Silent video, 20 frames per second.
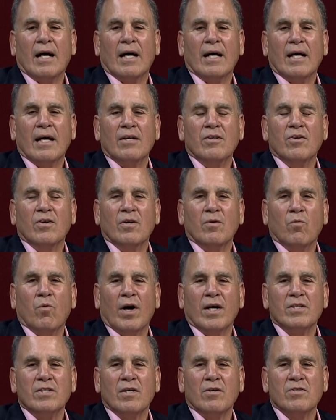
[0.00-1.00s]
And you can
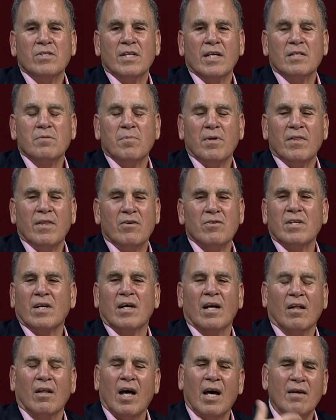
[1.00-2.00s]
watch those things. But there's
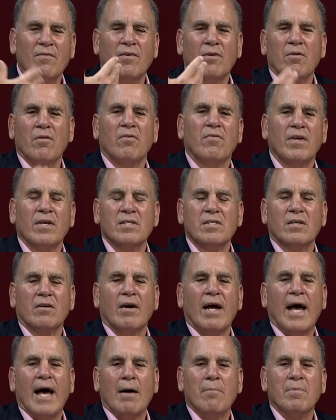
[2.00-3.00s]
a lot of other things that are
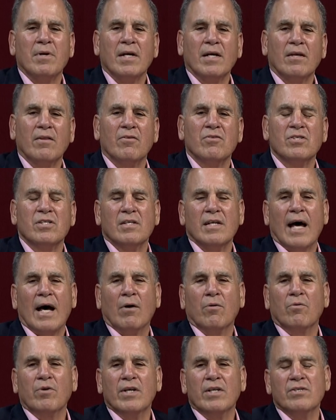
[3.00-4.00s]
happening, and there's an
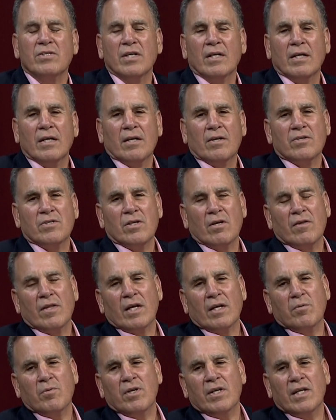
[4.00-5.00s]
outreach so
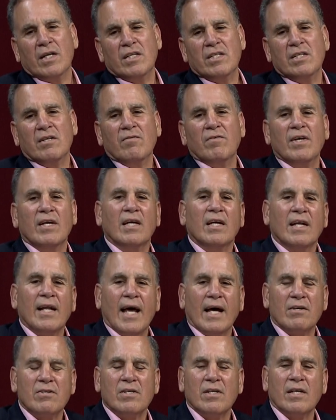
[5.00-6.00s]
that Community TV can
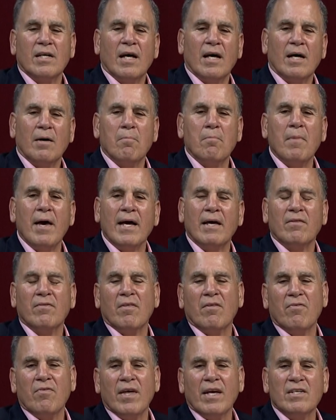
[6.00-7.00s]
actually make the
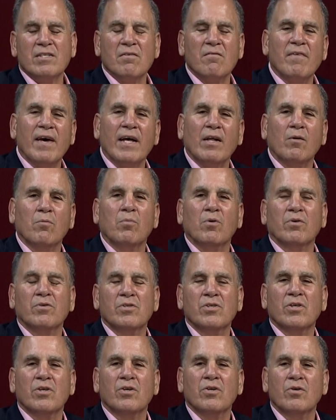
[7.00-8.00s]
things available
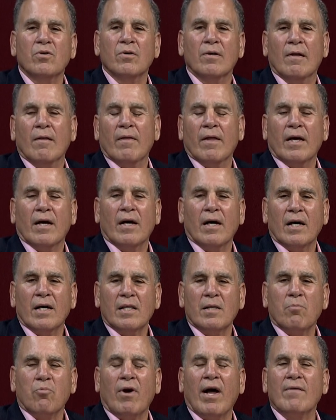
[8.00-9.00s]
to you in
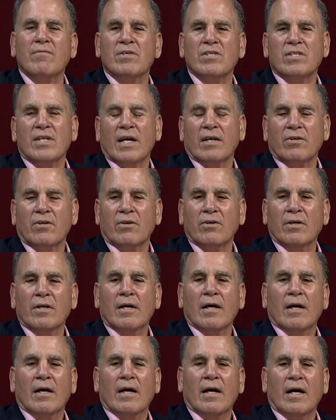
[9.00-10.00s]
the private sector,
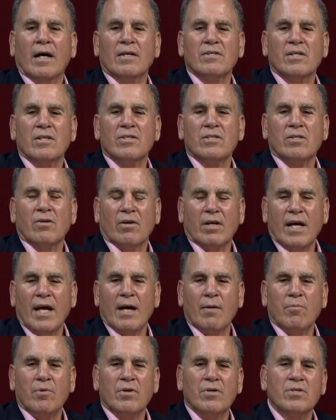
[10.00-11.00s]
such as our
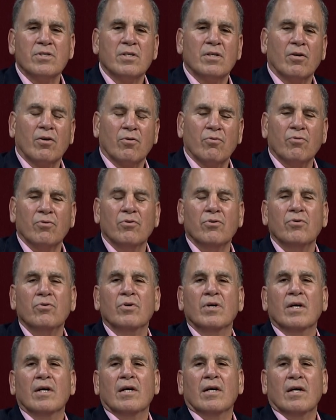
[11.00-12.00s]
cameras and our crew,
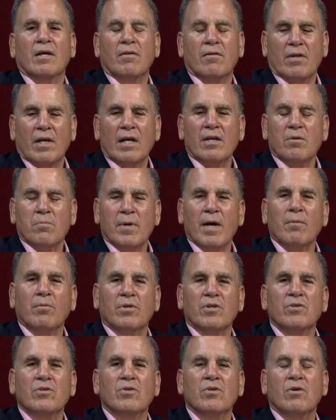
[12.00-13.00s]
and to be able
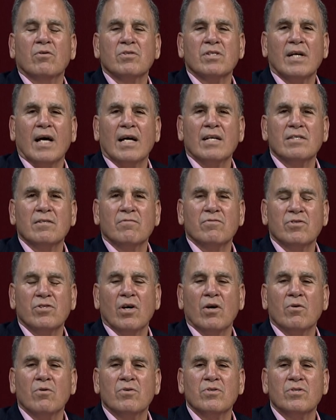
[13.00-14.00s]
to do those kinds of
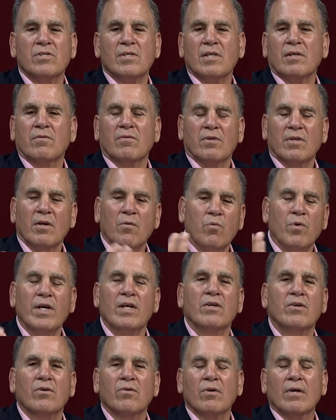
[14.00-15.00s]
shows that we
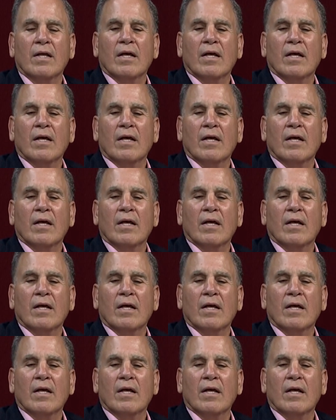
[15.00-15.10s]
do.